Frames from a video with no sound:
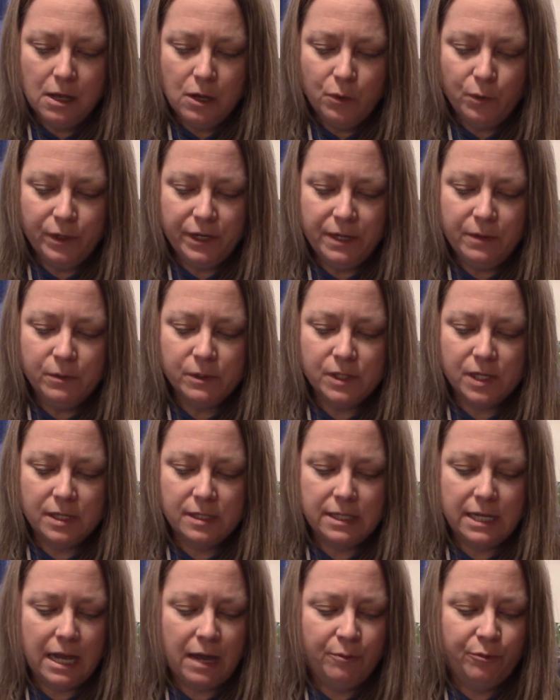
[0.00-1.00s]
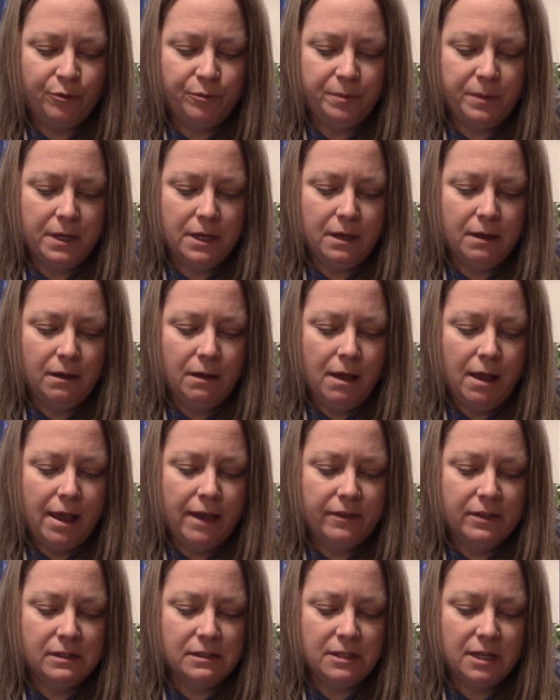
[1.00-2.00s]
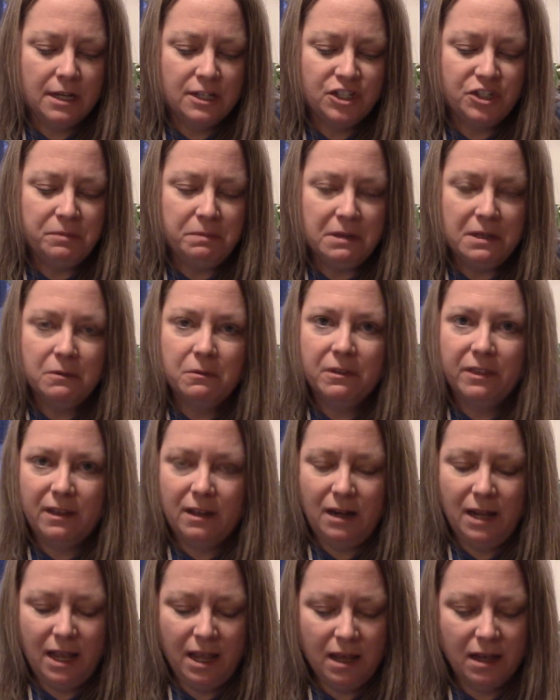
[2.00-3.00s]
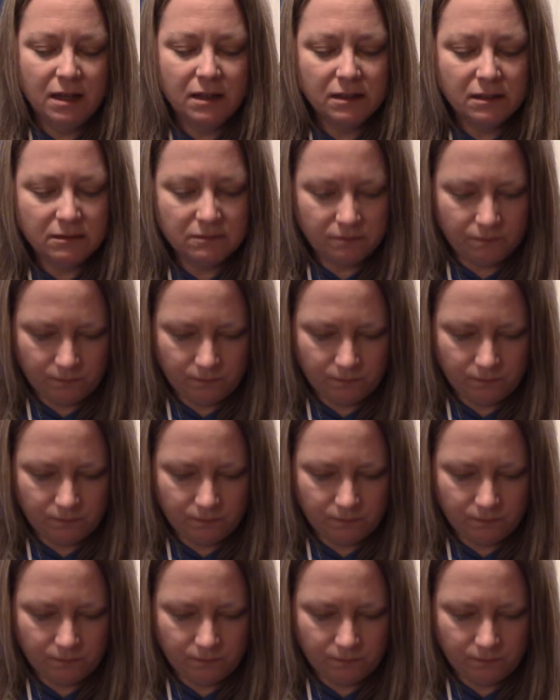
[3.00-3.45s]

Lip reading: when he was on top of me and then touching me with that hand.